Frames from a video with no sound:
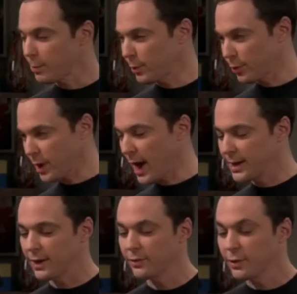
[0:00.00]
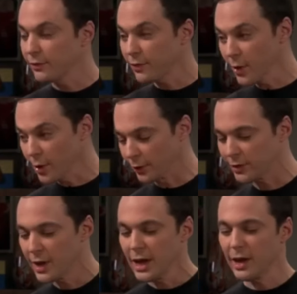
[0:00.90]
come up with three ideas. The
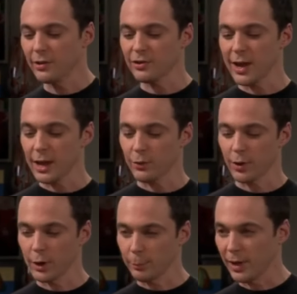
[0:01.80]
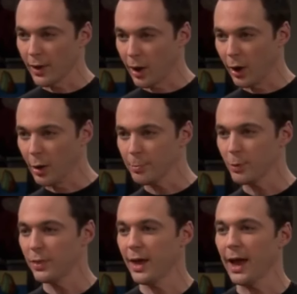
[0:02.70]
first is a chance for her to play the
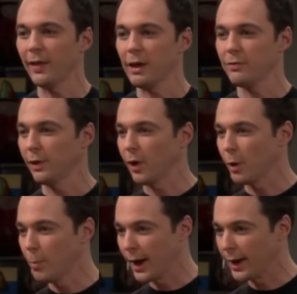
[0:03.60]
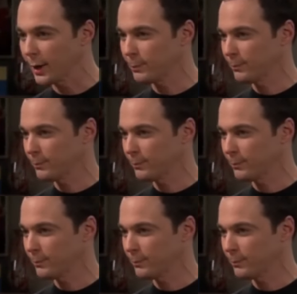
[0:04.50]
harp with the LA Philharmonic.